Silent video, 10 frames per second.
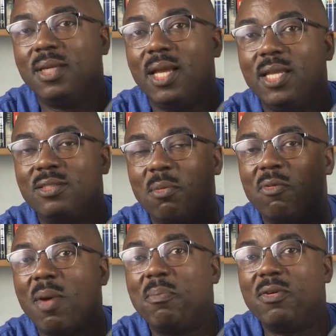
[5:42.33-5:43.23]
in some
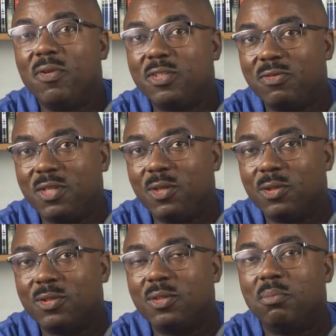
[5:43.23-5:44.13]
of my previous
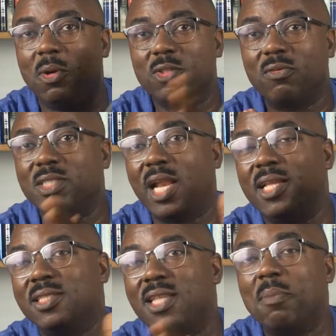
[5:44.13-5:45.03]
videos, because of the
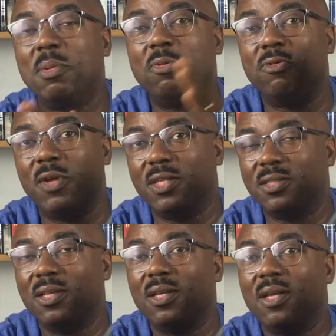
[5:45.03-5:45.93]
challenges that people
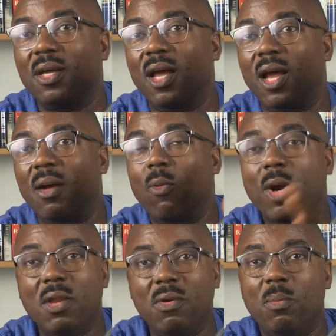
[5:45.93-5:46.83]
face
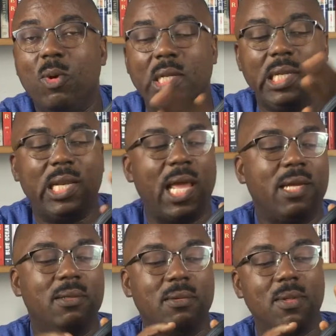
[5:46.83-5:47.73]
working remotely, like